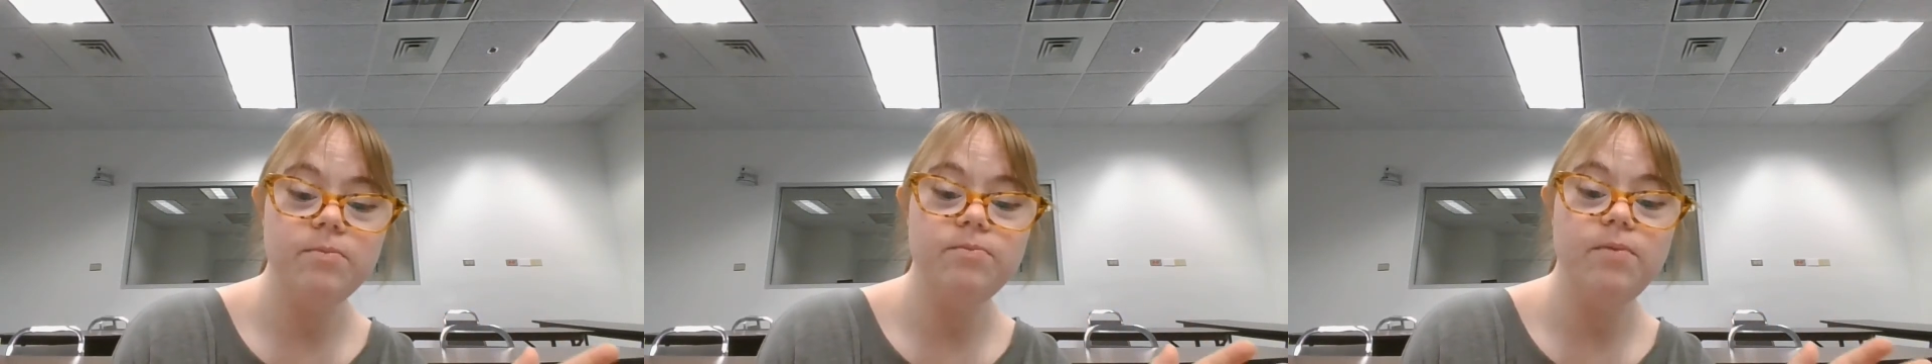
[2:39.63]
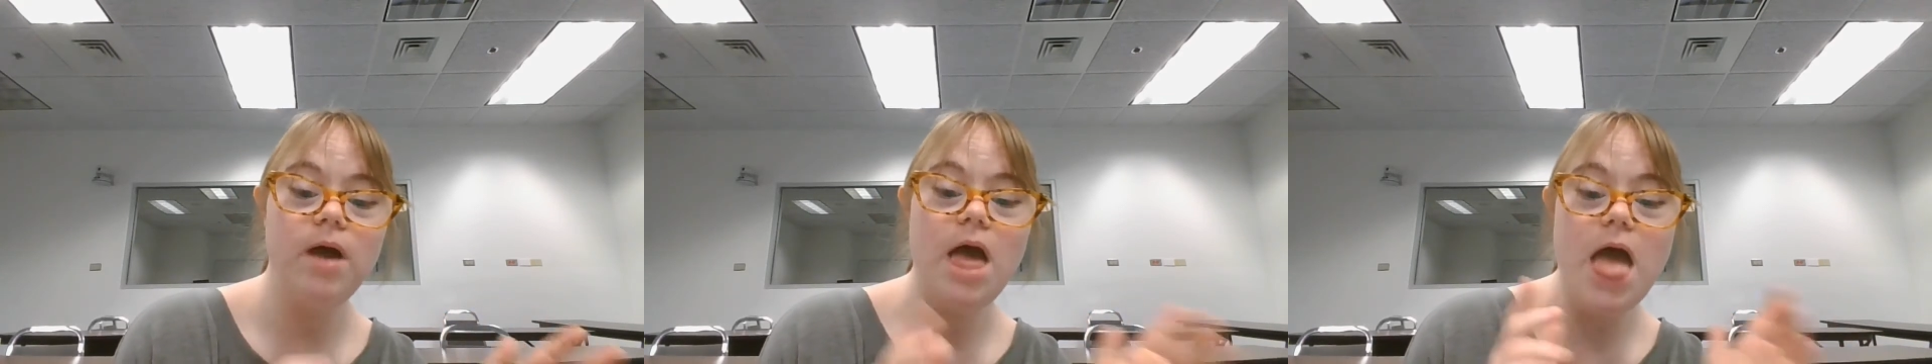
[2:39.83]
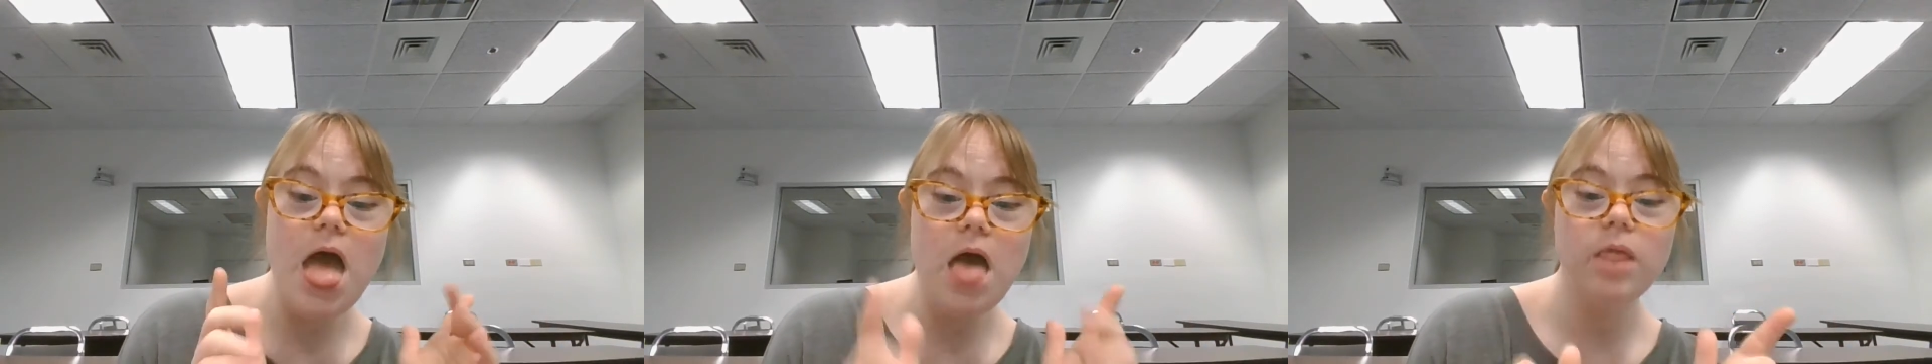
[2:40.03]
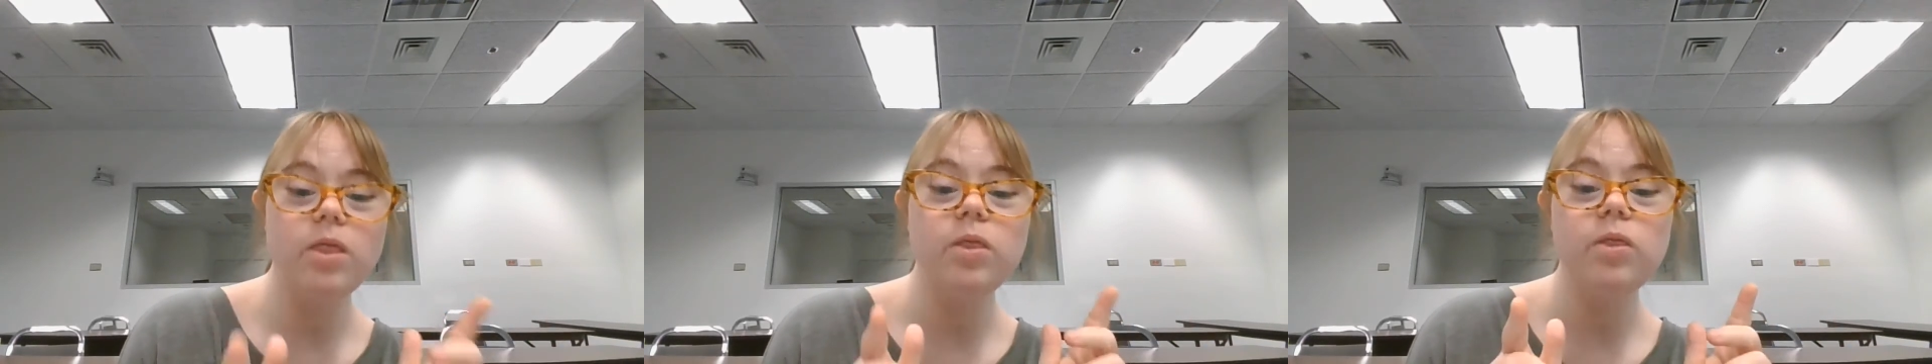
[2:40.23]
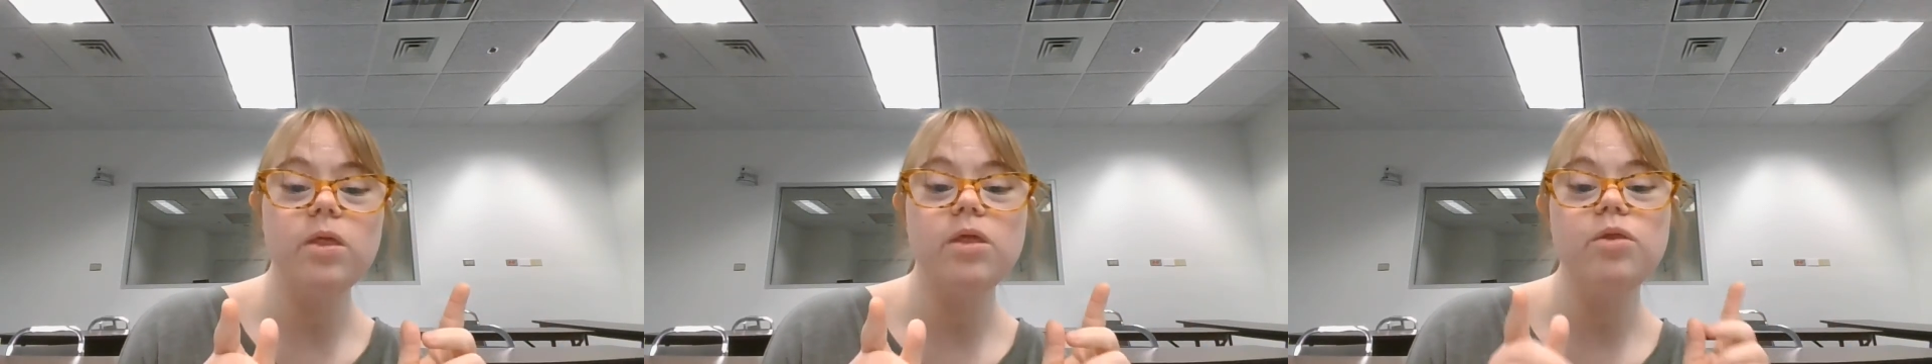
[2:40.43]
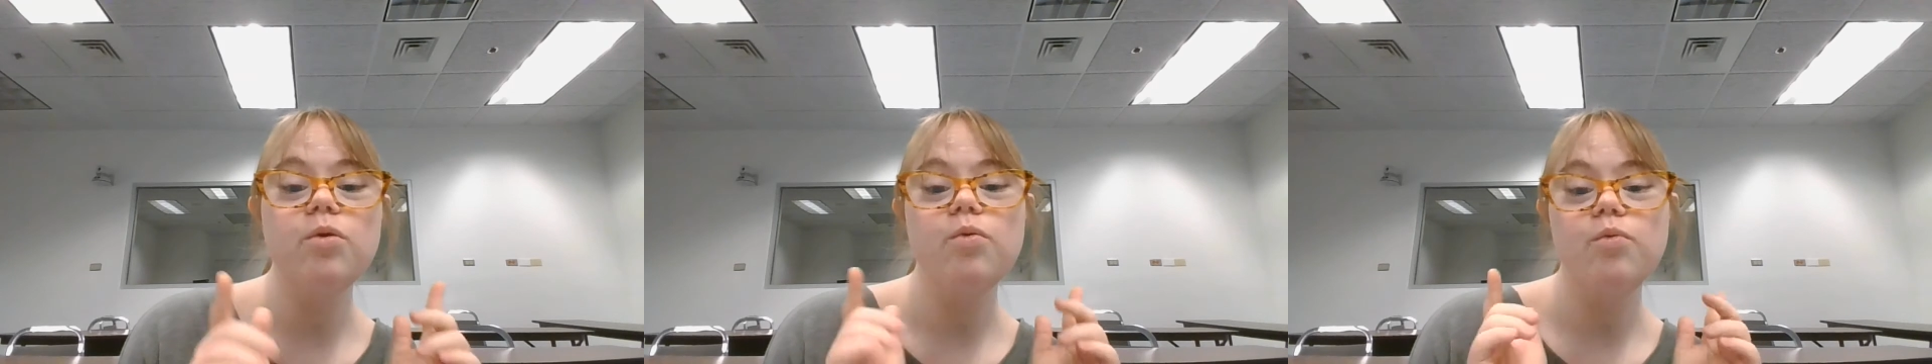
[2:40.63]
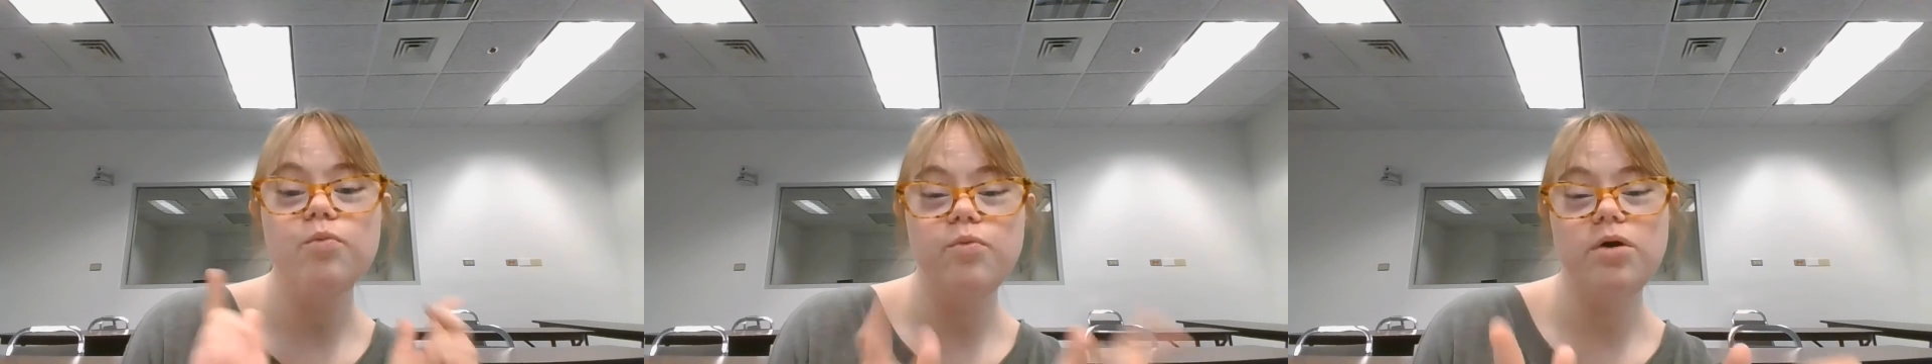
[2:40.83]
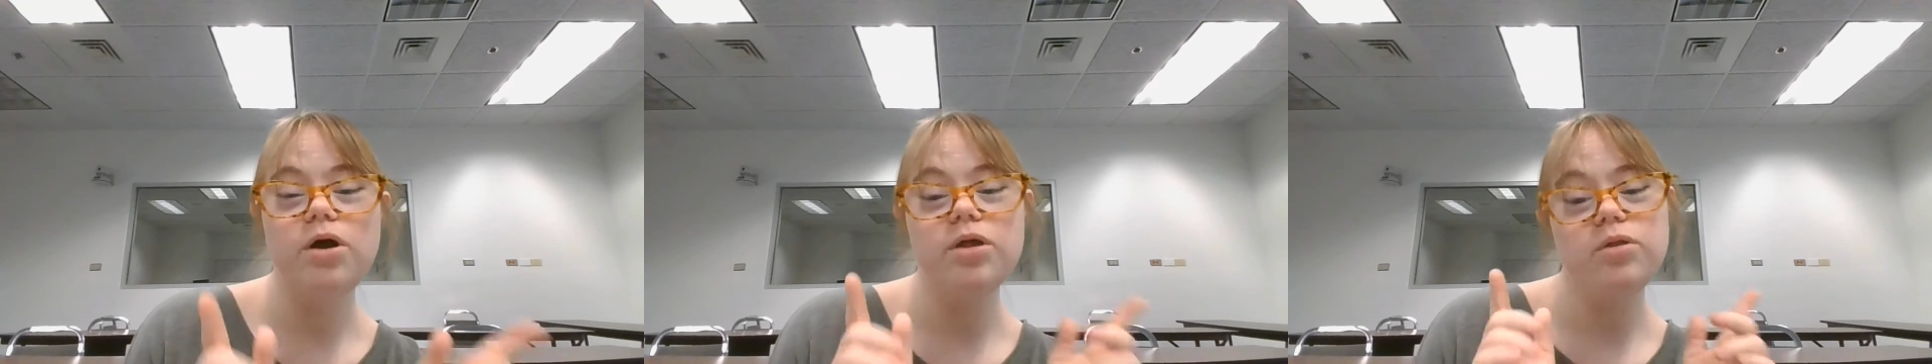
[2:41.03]
but everything
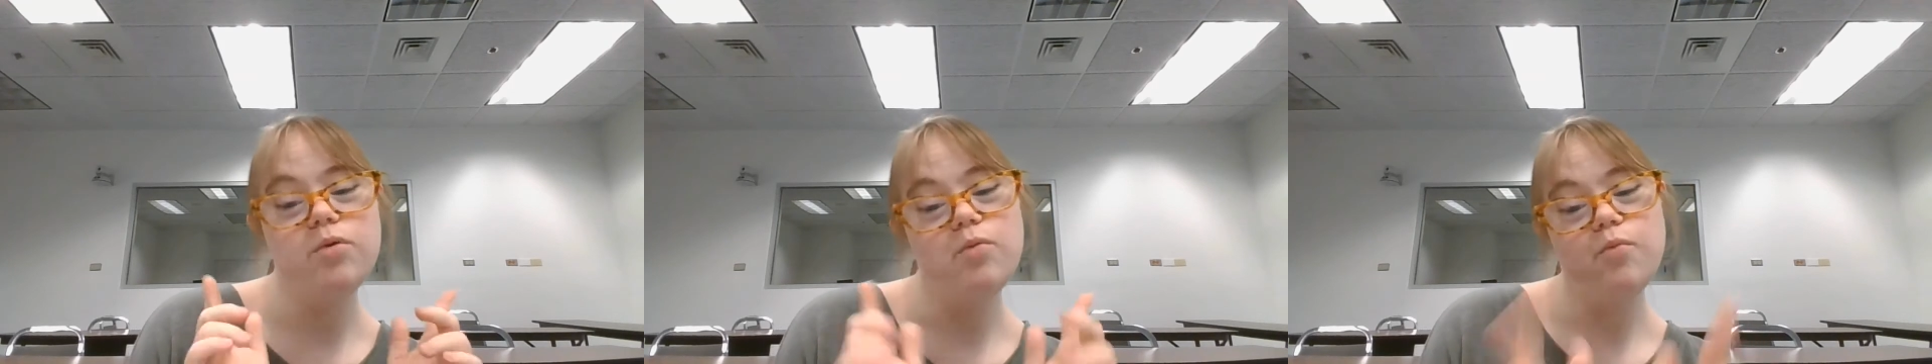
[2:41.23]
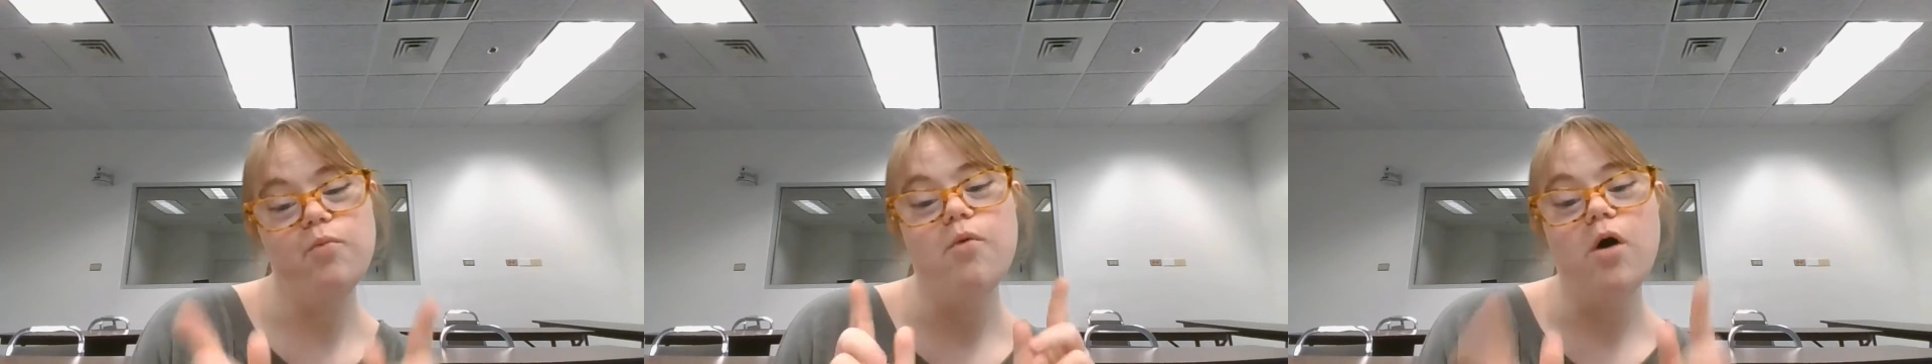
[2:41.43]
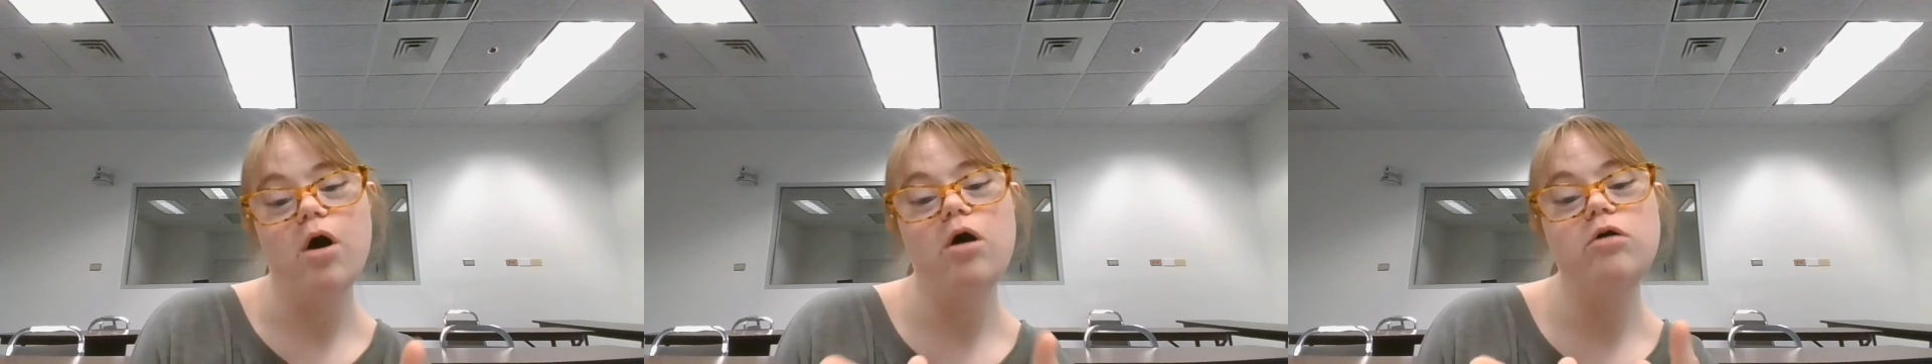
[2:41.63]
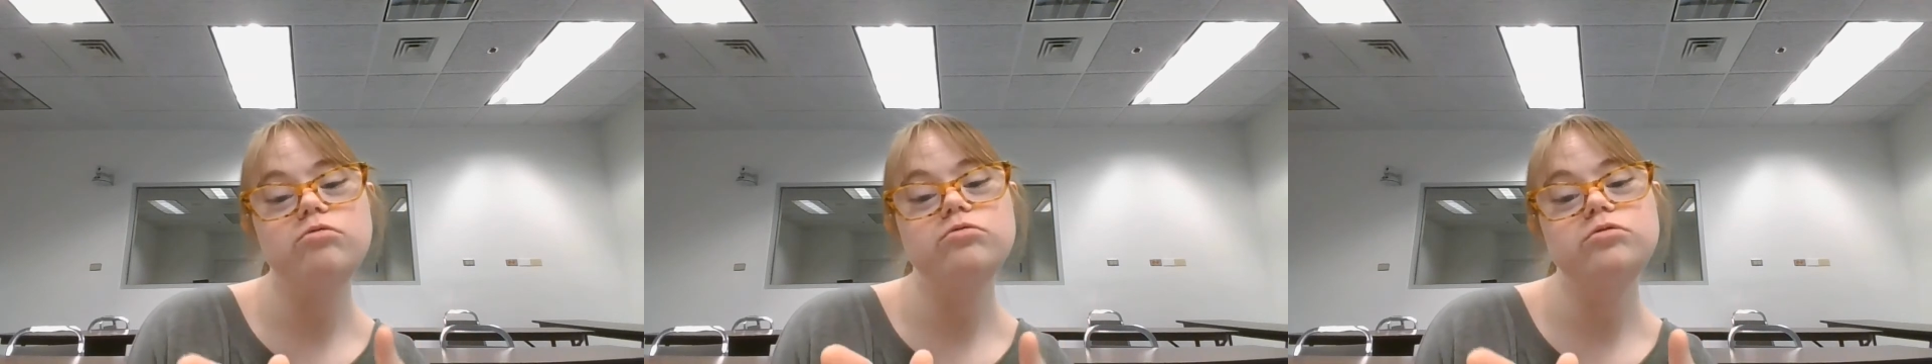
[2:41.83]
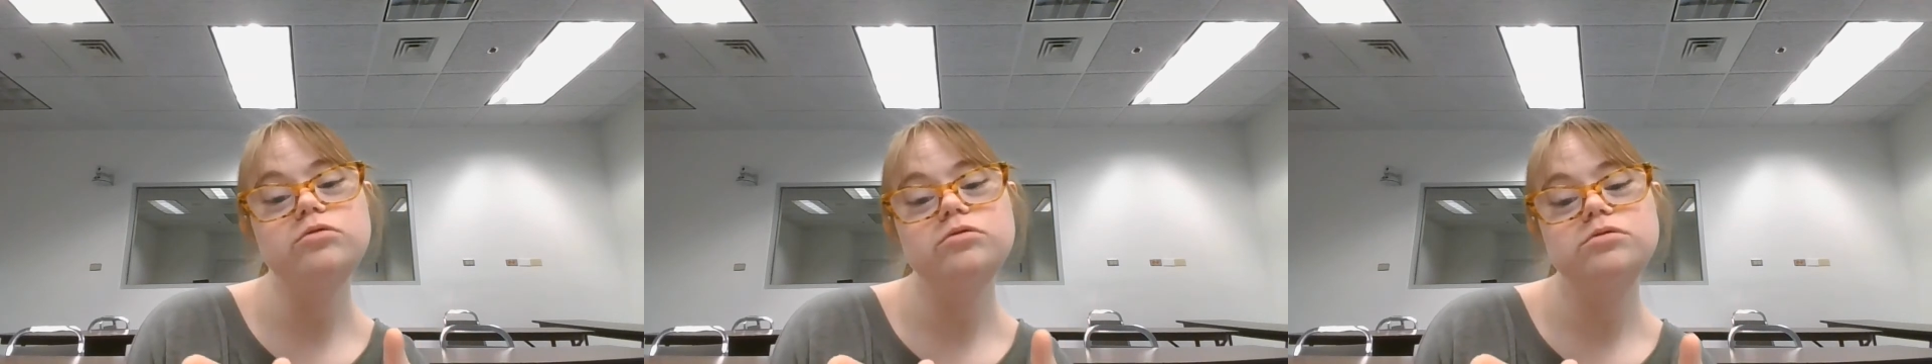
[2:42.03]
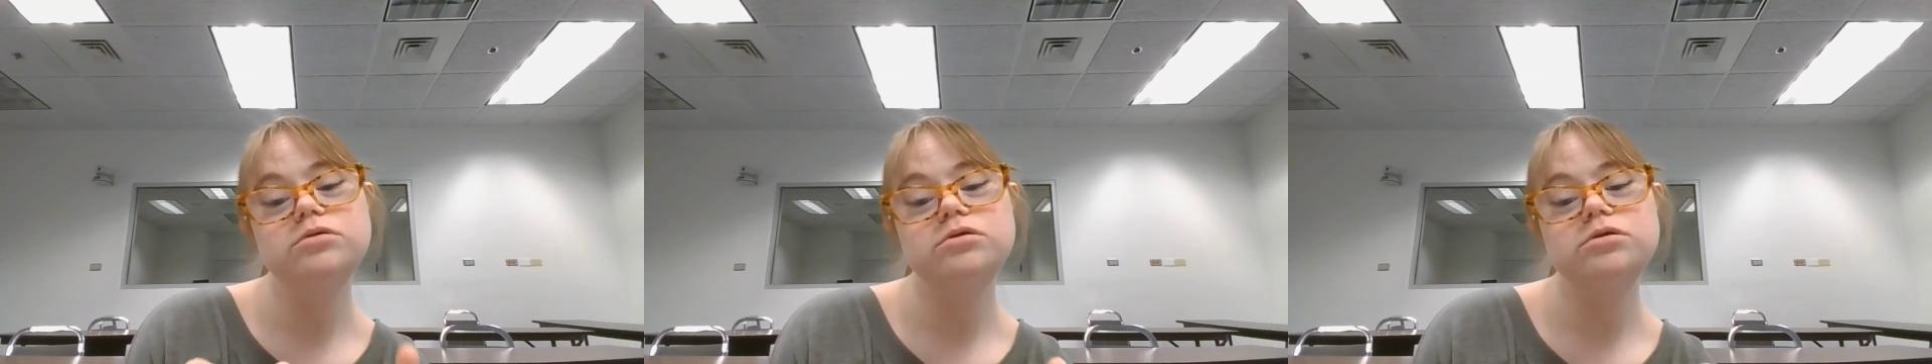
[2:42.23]
was wrong.